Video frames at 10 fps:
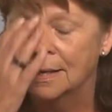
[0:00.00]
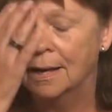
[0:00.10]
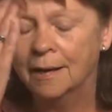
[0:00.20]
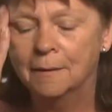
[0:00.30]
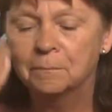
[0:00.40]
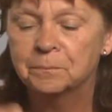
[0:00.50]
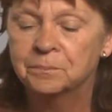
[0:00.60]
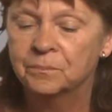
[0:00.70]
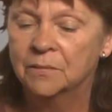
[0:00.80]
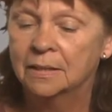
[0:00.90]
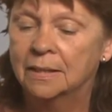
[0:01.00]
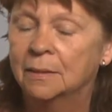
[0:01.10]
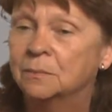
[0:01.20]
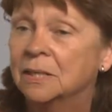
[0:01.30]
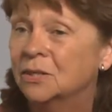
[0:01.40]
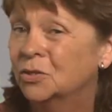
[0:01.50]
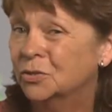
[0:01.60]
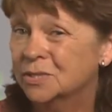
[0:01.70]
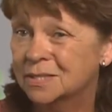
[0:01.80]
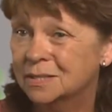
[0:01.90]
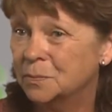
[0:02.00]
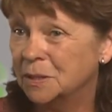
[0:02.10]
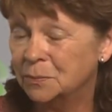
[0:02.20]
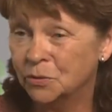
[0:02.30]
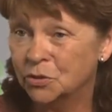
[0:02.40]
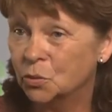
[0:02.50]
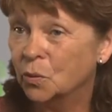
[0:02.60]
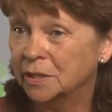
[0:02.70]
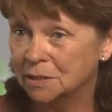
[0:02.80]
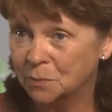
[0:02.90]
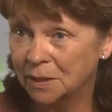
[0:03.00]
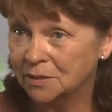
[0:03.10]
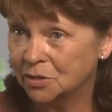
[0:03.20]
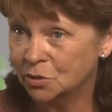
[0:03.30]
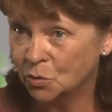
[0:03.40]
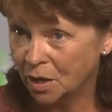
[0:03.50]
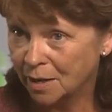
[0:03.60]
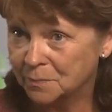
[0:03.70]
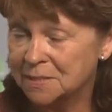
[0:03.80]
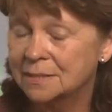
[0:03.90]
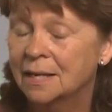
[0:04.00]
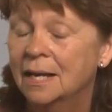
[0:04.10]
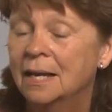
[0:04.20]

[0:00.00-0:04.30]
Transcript: Um, um, it hurts the people that are wanting to plant their crops.